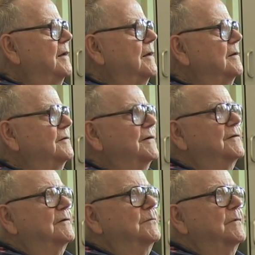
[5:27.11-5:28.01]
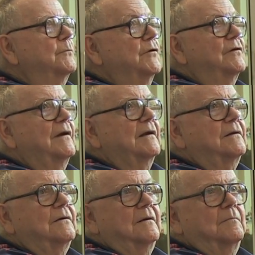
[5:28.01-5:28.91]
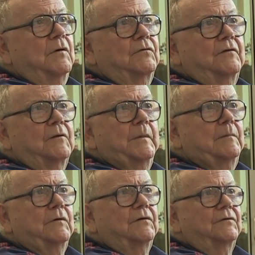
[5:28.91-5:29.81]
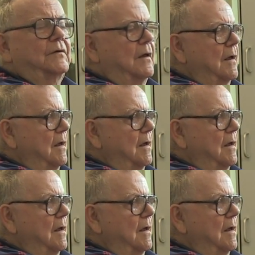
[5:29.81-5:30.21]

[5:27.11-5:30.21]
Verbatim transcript: in the system which elected most of the members.